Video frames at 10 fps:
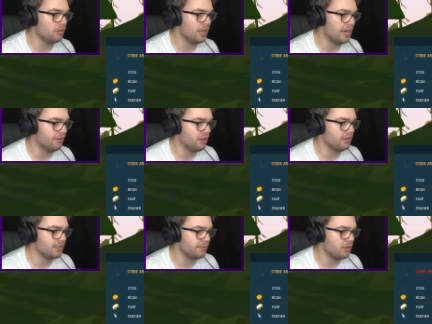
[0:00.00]

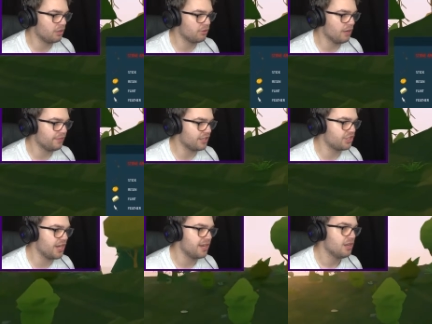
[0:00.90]
arrows. There we go, craft that
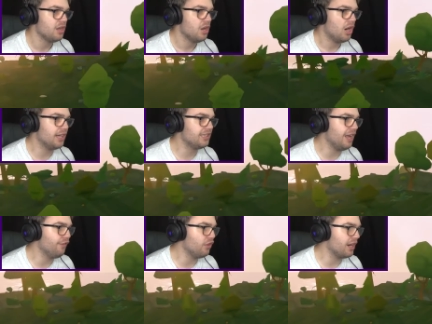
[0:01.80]
shit. I'd
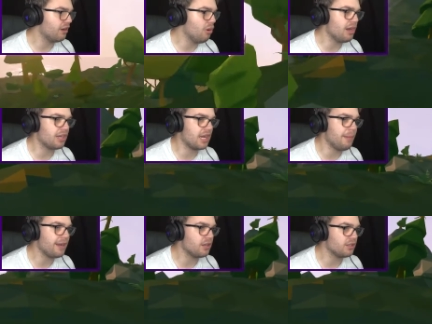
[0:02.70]
love, like, what? Can I
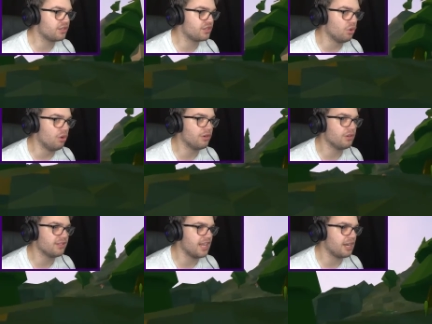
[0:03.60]
make, like, a sword
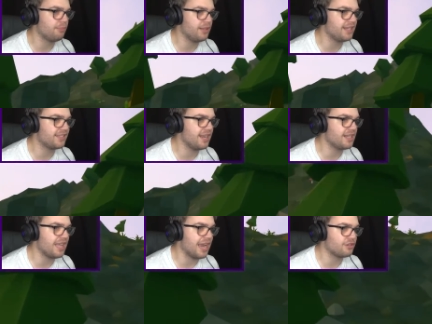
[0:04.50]
or something, please?
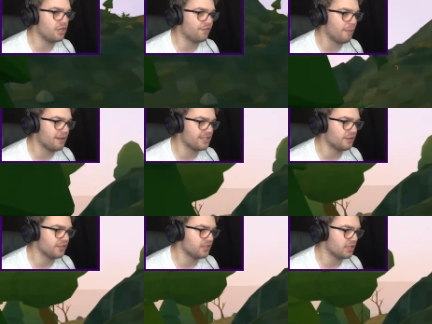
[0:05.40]
Something to actually defend
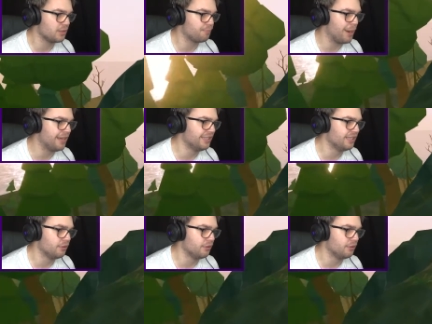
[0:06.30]
myself. It's not this piddly